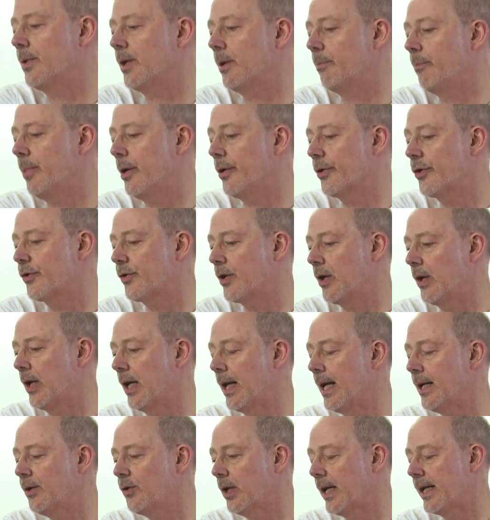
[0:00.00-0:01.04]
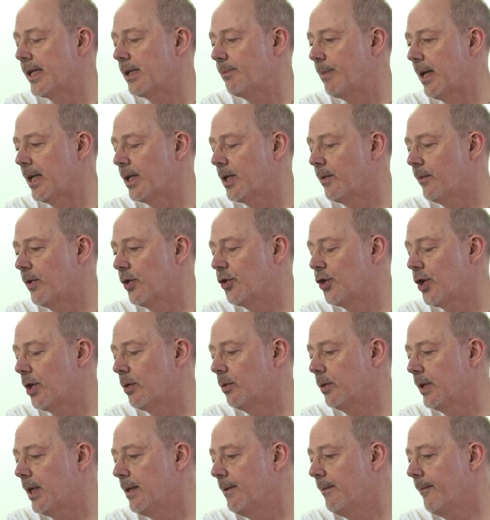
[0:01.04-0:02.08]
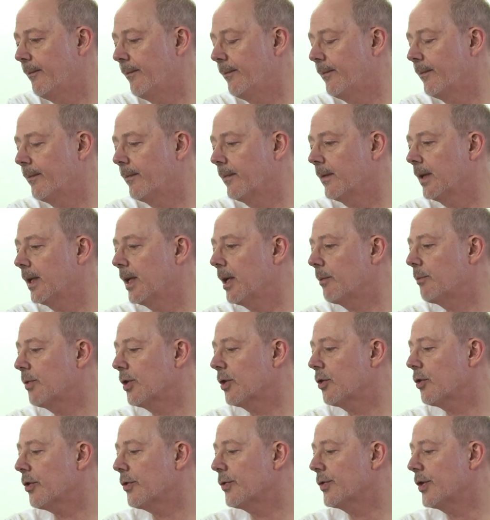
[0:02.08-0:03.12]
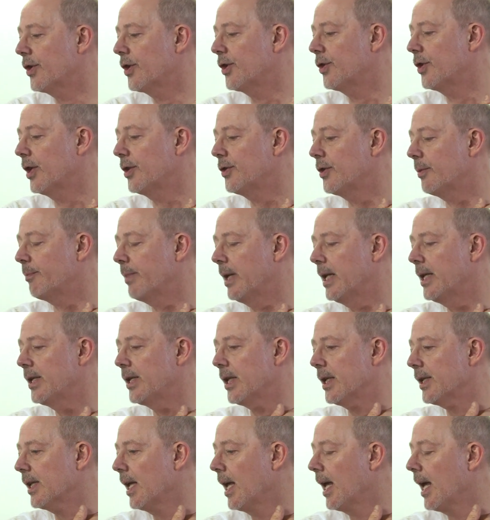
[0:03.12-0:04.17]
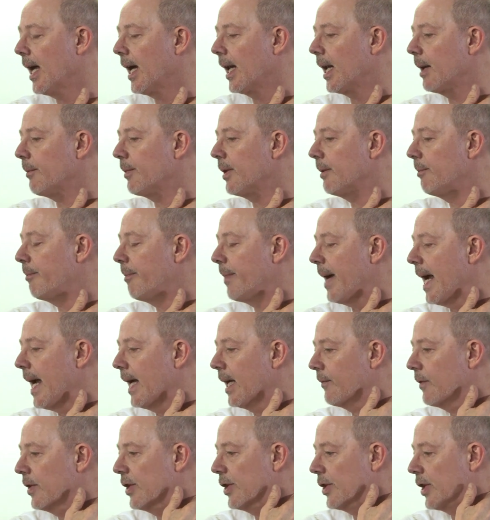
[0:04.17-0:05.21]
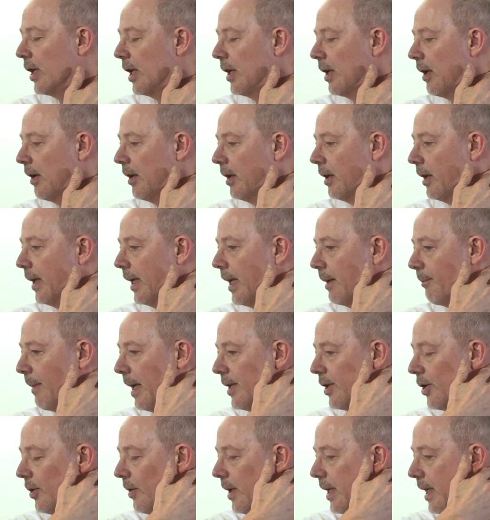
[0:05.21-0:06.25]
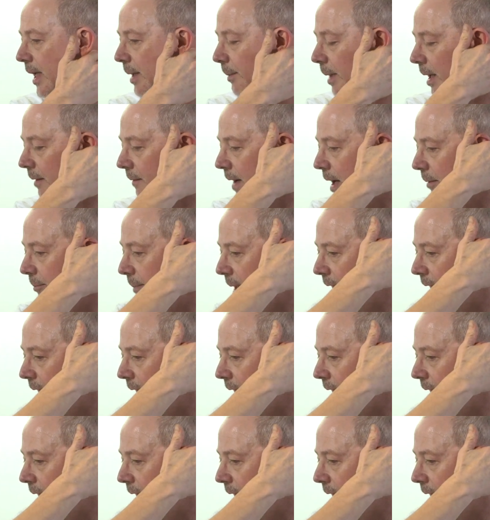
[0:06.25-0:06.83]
to the posterolateral aspect of the shoulder, comes across the trapezius and up the back of the sternocleidomastoid, coming round